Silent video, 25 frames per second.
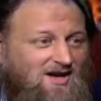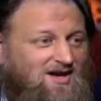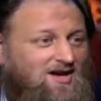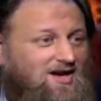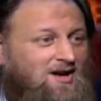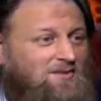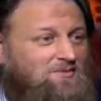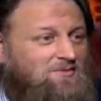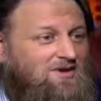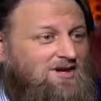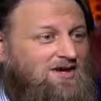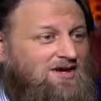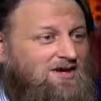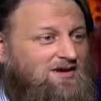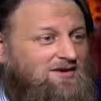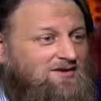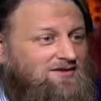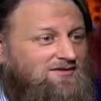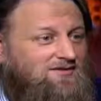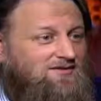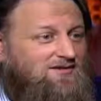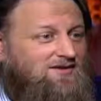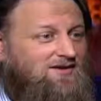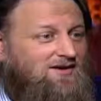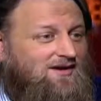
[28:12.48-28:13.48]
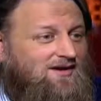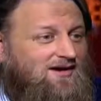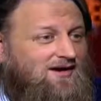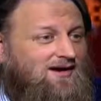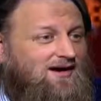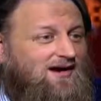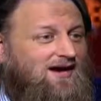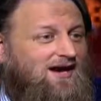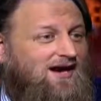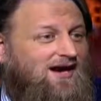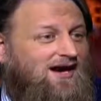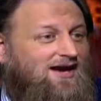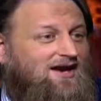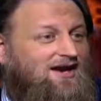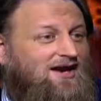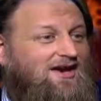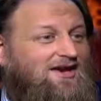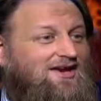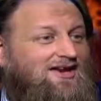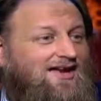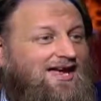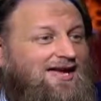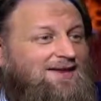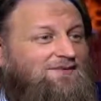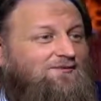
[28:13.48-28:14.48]
An Amir and a
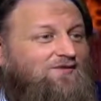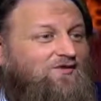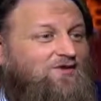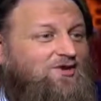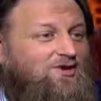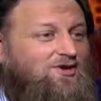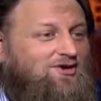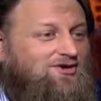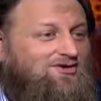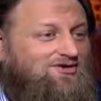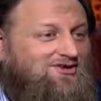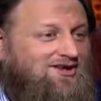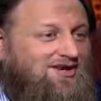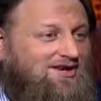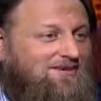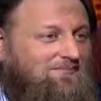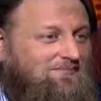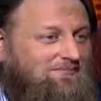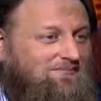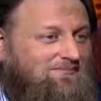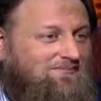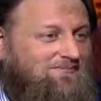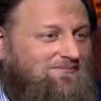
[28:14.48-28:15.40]
name for your team.